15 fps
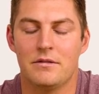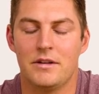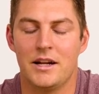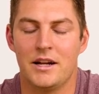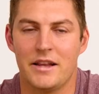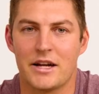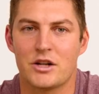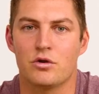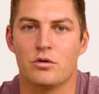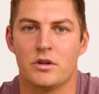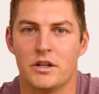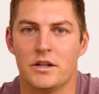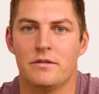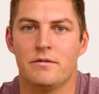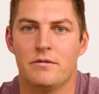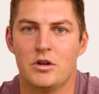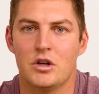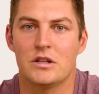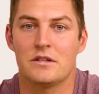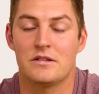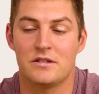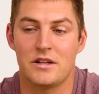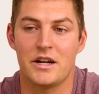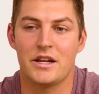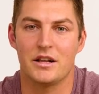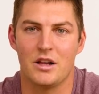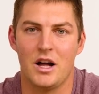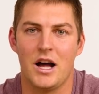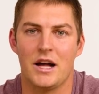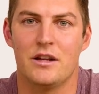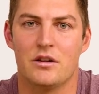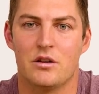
intellectually. You can study a lot.